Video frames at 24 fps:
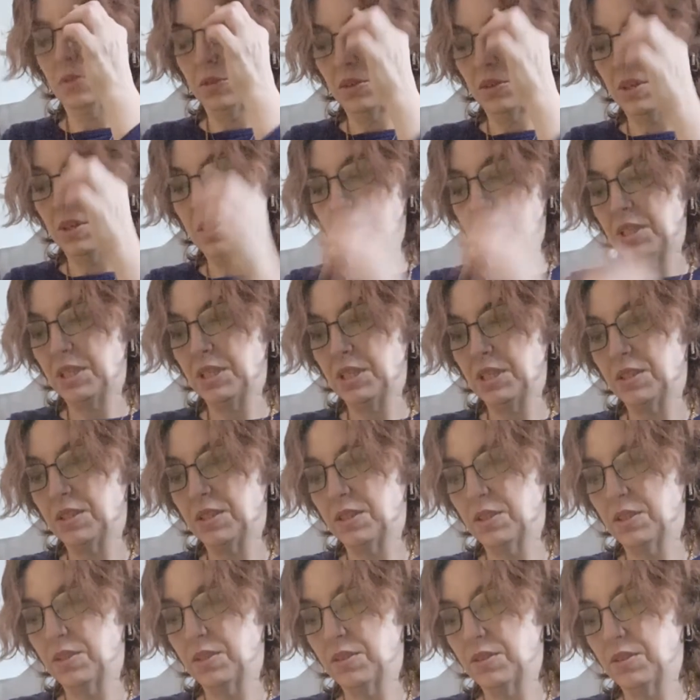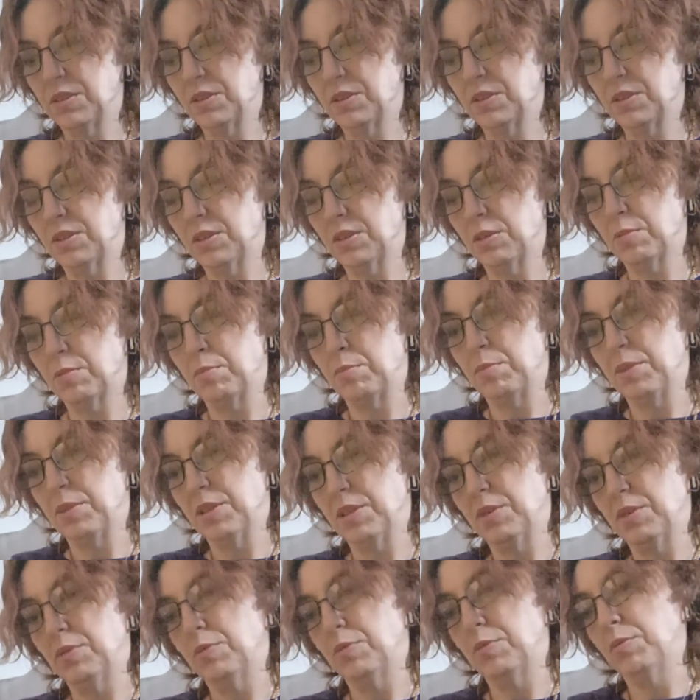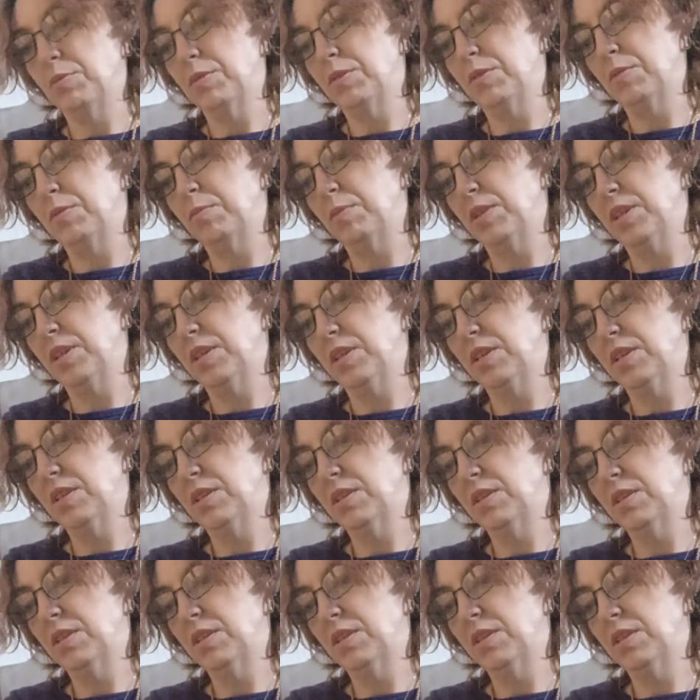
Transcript: to get this a better one made.